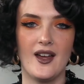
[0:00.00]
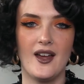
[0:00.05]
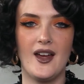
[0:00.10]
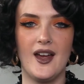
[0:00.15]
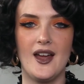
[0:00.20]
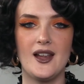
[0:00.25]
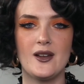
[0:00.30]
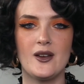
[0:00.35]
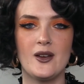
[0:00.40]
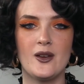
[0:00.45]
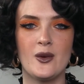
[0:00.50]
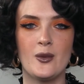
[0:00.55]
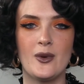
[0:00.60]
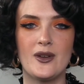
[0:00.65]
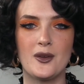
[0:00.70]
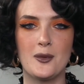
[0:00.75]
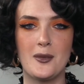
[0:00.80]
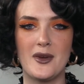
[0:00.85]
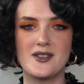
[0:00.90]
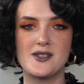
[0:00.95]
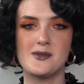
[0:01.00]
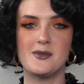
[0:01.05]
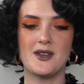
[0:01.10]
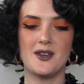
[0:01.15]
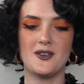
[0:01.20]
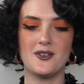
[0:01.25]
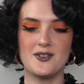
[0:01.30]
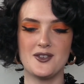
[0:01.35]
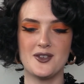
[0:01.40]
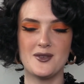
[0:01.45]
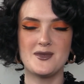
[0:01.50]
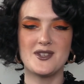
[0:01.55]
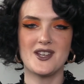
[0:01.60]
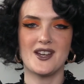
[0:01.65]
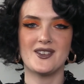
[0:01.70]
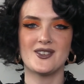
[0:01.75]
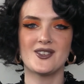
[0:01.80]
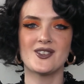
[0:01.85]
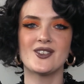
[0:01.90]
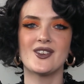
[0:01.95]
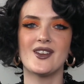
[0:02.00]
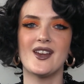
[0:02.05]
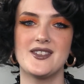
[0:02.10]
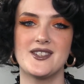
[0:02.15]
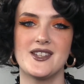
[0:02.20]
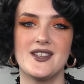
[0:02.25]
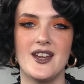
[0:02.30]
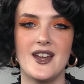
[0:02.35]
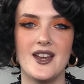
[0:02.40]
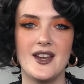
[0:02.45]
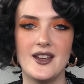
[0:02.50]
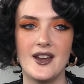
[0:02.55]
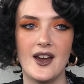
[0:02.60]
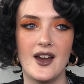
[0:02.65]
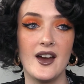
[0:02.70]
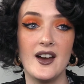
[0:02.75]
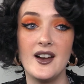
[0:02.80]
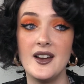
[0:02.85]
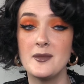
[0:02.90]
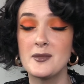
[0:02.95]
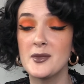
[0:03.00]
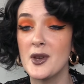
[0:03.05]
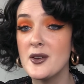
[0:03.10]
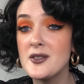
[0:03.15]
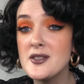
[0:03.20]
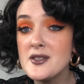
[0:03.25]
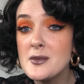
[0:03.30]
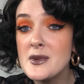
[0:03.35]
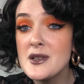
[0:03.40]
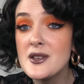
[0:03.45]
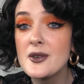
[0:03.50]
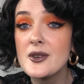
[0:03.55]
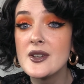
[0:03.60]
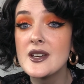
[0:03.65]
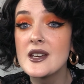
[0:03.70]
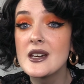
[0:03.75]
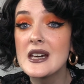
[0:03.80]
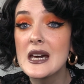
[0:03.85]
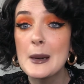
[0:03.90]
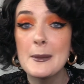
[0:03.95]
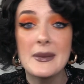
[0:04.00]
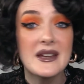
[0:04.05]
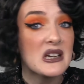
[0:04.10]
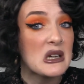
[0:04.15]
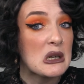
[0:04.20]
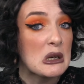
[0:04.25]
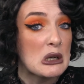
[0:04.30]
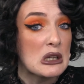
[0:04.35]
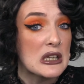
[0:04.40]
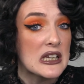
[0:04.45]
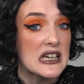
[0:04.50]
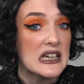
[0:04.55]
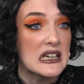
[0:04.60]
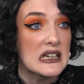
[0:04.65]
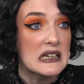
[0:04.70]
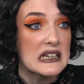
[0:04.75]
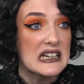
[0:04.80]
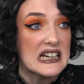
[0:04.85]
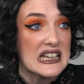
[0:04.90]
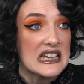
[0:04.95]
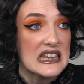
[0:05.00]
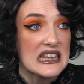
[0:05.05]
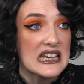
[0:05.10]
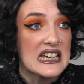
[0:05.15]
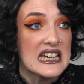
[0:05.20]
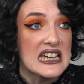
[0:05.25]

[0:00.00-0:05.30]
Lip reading: Hello, welcome back to my YouTube channel. Today I'm going to be doing a bit of colour, I think.